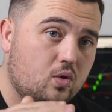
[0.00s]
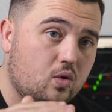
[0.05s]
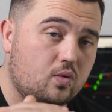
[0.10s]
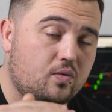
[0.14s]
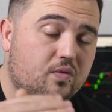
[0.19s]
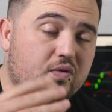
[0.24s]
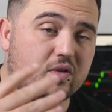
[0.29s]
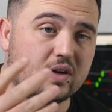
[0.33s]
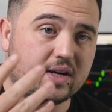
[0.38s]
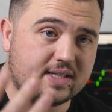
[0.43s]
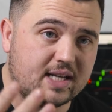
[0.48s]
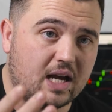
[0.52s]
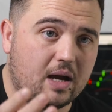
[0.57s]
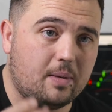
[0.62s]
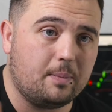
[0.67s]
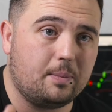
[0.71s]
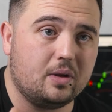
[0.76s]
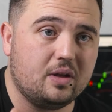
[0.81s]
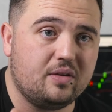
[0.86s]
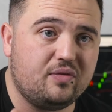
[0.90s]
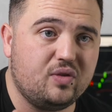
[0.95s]
For
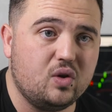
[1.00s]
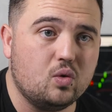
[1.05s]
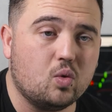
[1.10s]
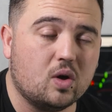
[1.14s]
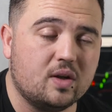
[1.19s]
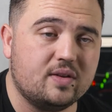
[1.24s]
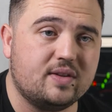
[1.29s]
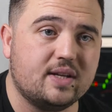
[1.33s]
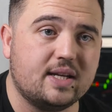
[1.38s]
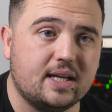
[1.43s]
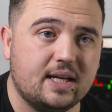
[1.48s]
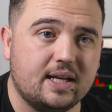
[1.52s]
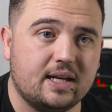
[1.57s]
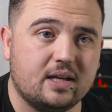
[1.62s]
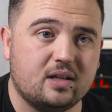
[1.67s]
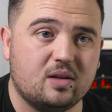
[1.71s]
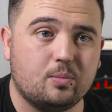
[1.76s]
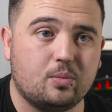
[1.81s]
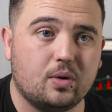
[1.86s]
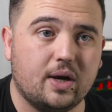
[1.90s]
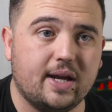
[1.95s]
example, if you want to get in
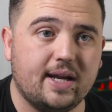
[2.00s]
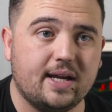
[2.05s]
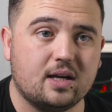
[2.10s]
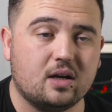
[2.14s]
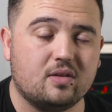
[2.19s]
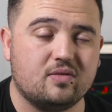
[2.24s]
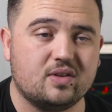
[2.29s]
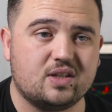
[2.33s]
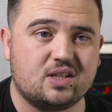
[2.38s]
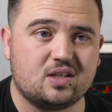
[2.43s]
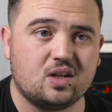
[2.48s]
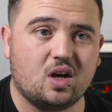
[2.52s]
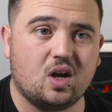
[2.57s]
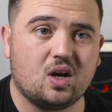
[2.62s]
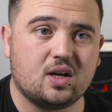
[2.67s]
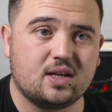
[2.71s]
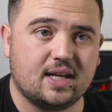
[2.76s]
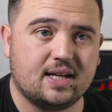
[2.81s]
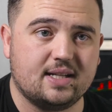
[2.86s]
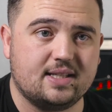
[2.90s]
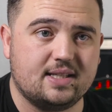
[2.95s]
at the break of a
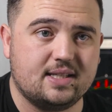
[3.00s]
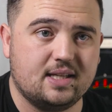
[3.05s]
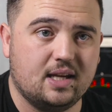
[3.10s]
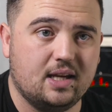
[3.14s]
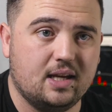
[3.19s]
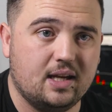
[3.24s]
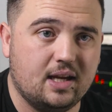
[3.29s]
stock that's